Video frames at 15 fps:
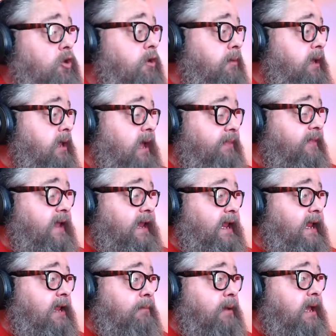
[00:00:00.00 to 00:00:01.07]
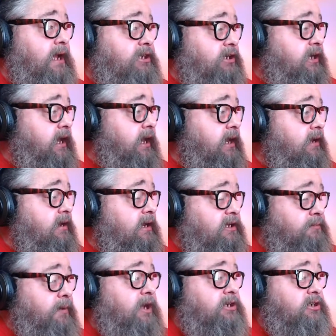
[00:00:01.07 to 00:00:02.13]
to be educated,
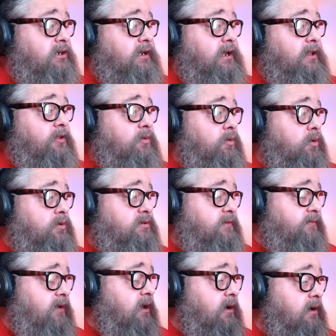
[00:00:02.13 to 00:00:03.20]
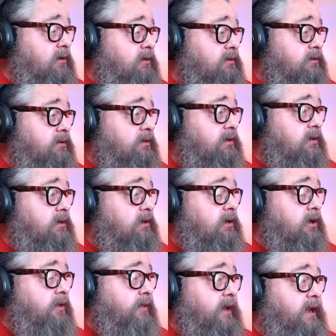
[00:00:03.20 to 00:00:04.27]
especially in the rules of law. You
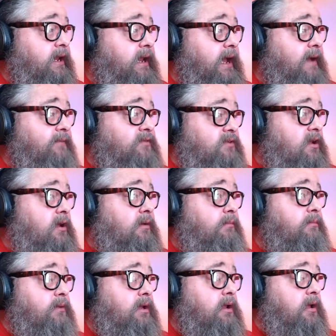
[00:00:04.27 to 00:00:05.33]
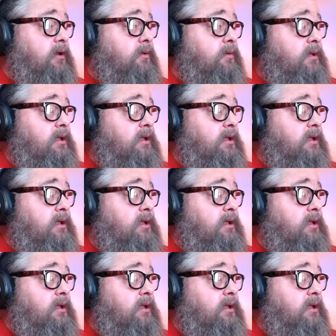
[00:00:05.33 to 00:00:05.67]
know, they need to have some, you know,